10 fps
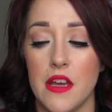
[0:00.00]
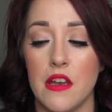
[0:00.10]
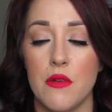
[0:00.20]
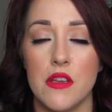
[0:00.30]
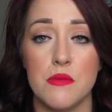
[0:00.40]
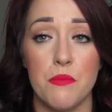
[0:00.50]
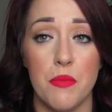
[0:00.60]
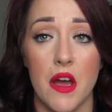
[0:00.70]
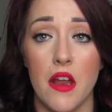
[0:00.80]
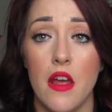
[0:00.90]
anyways,
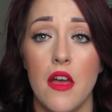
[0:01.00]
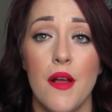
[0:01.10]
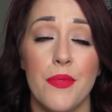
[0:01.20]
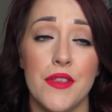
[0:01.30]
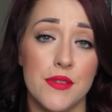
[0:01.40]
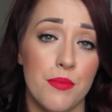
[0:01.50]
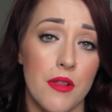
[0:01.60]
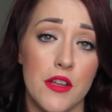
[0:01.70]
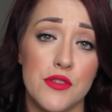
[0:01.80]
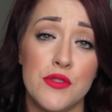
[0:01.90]
but this
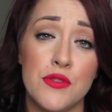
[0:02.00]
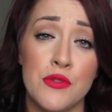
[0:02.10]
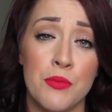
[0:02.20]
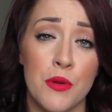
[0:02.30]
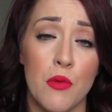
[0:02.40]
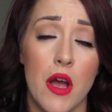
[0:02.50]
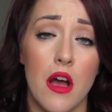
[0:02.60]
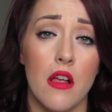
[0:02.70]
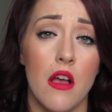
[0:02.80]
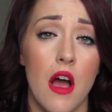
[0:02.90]
applied super well.